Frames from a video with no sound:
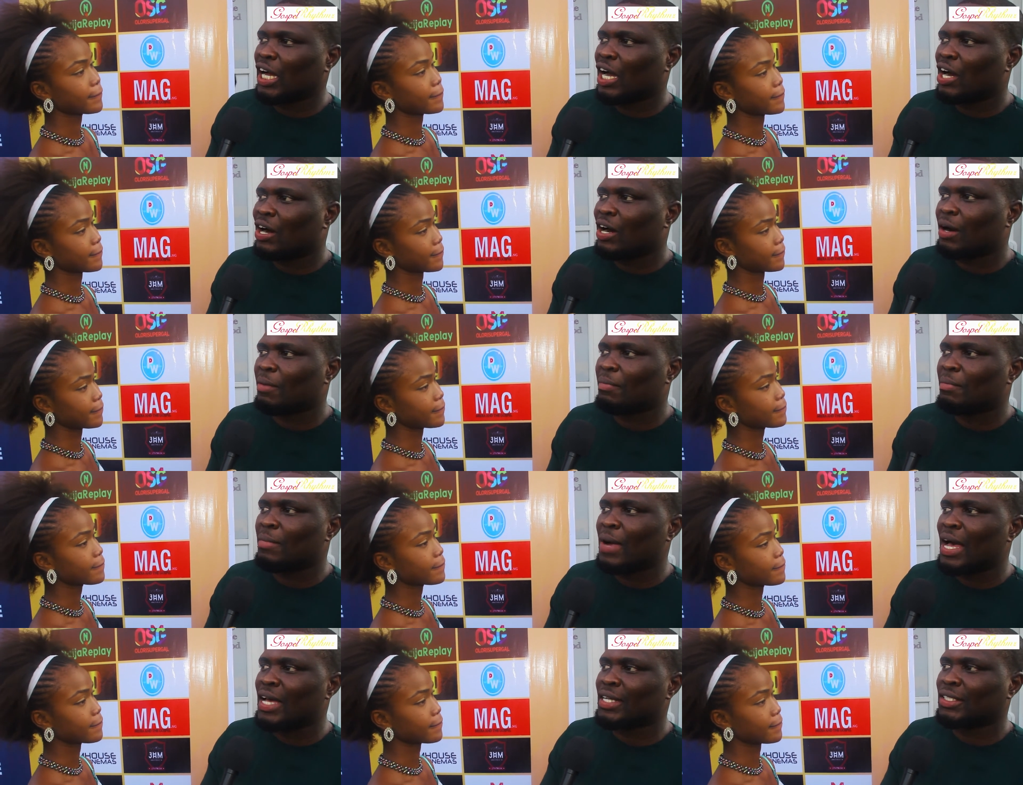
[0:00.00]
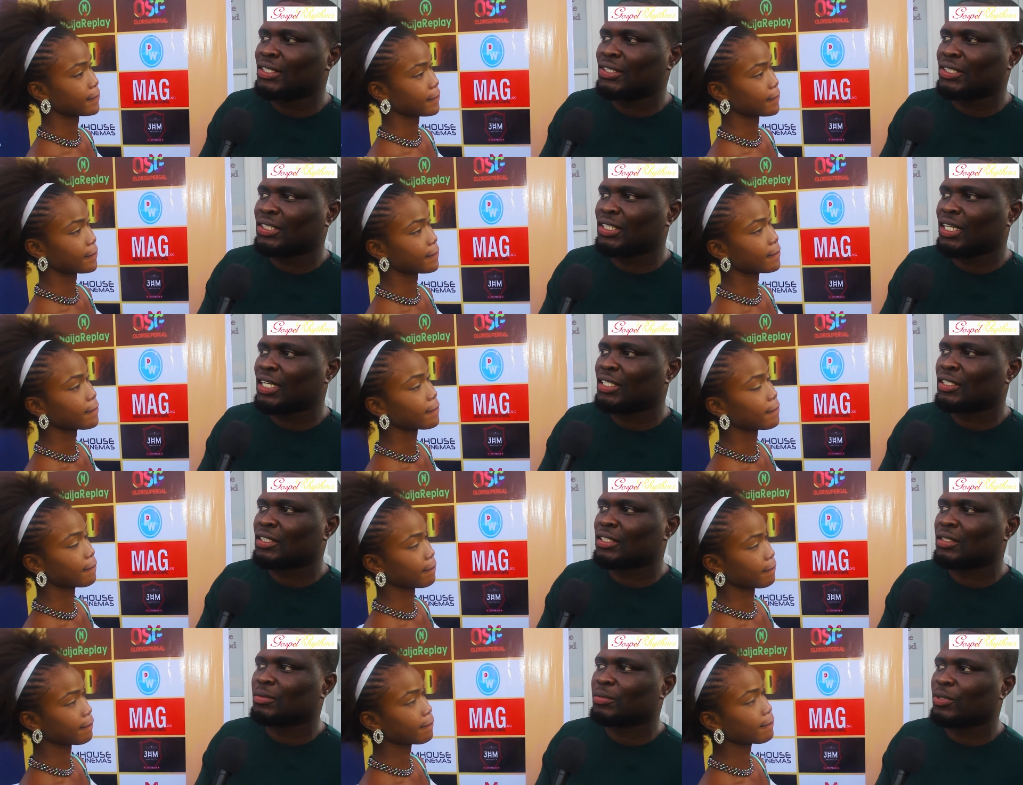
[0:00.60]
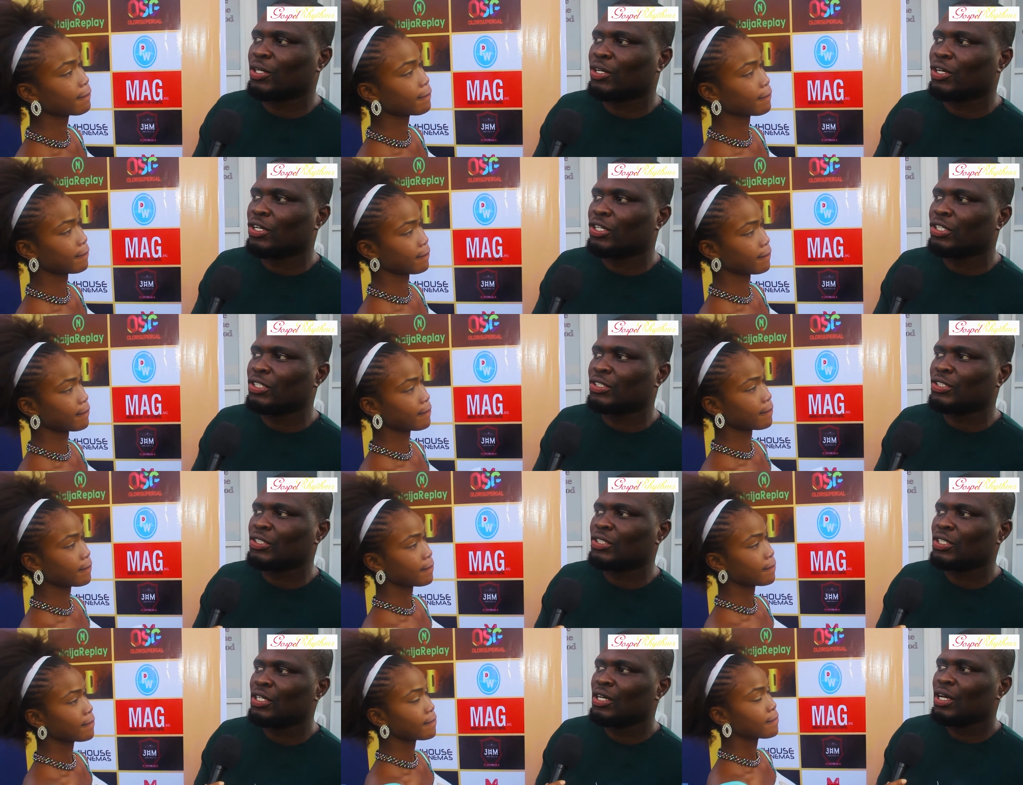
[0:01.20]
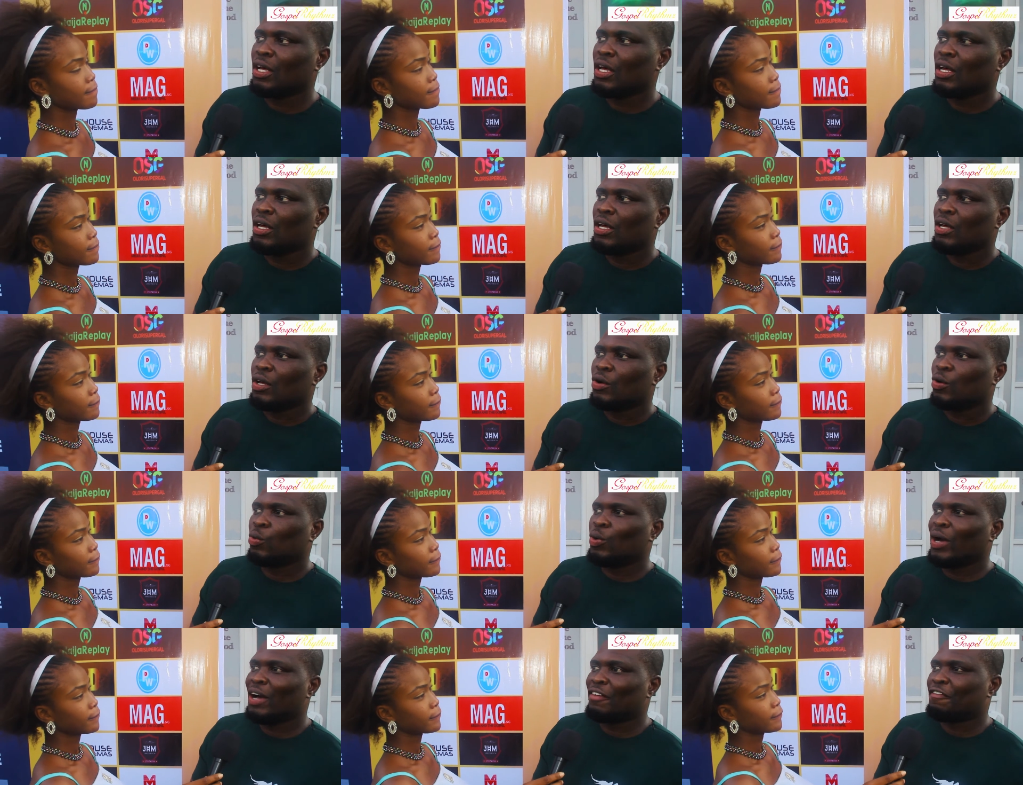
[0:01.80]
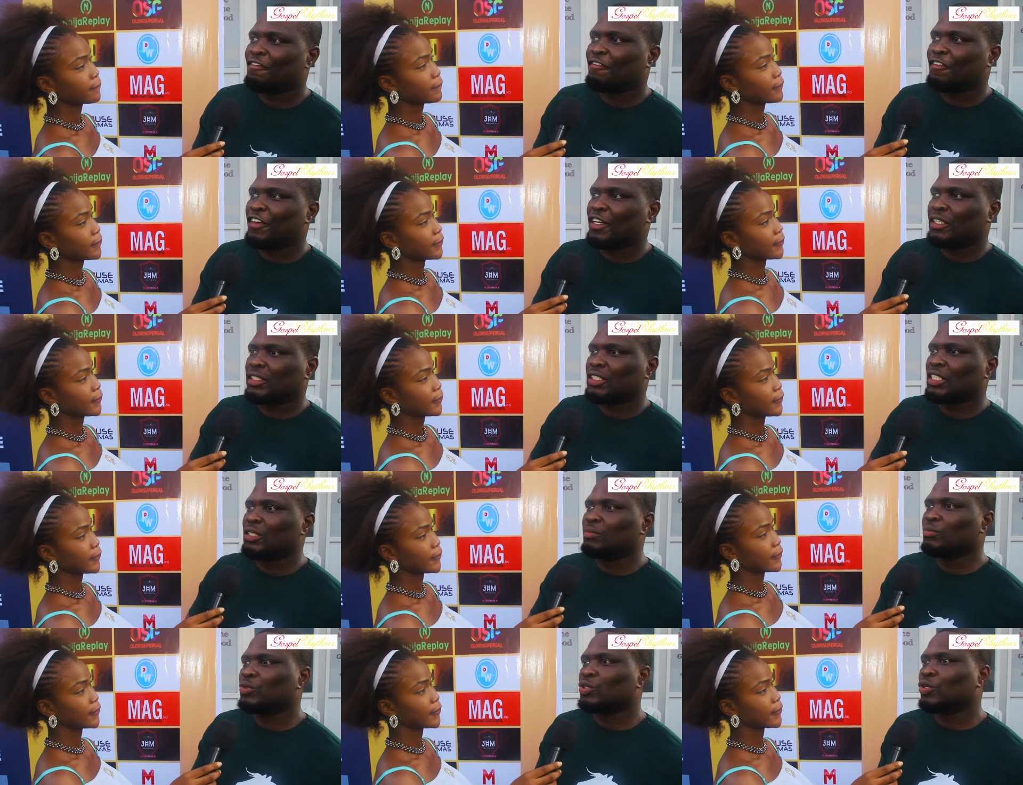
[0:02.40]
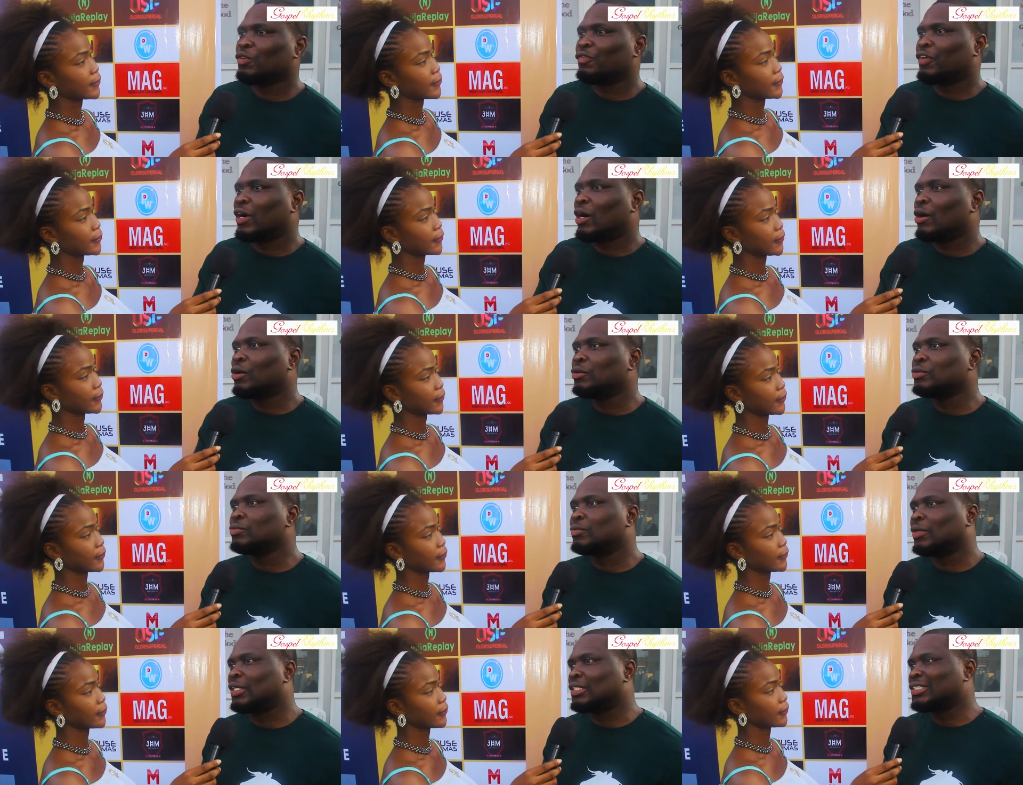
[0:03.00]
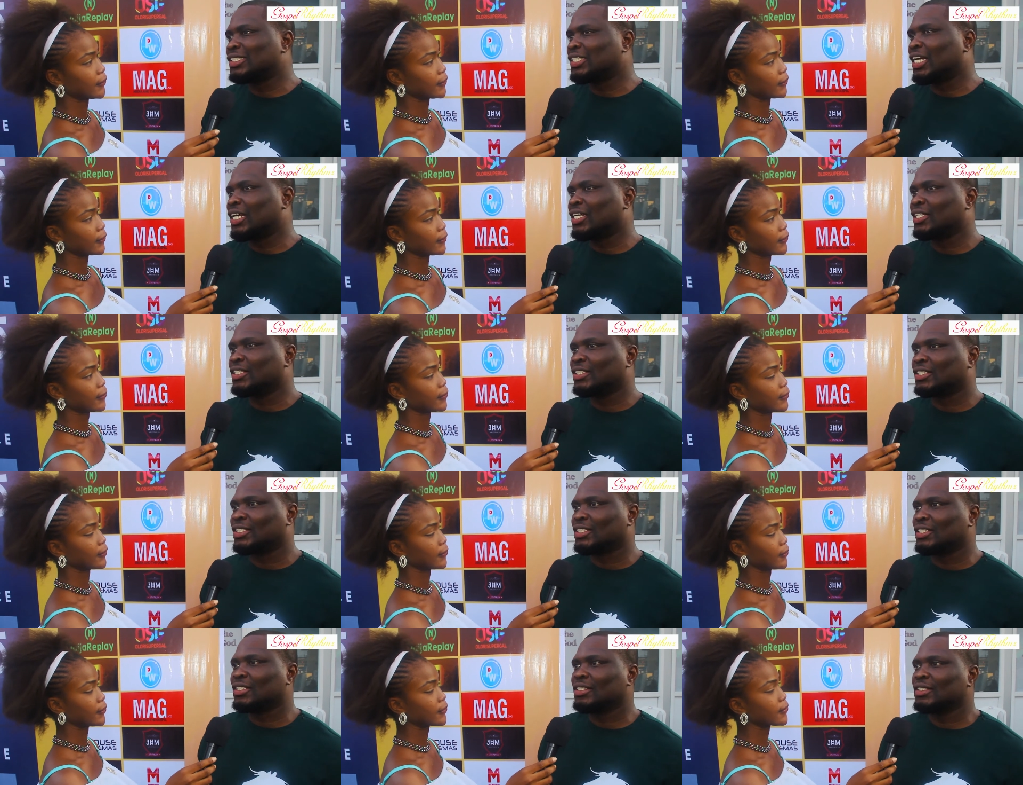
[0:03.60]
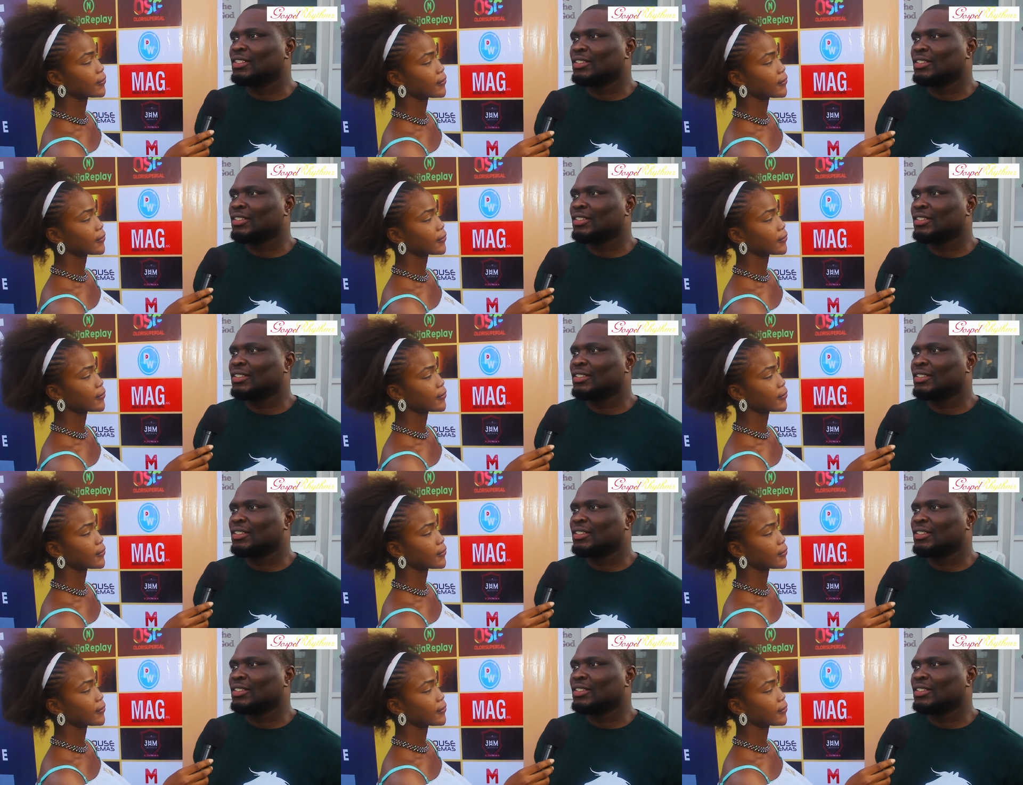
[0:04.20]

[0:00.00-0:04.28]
Speaker 1: our mindsets because we are victims of our own mentality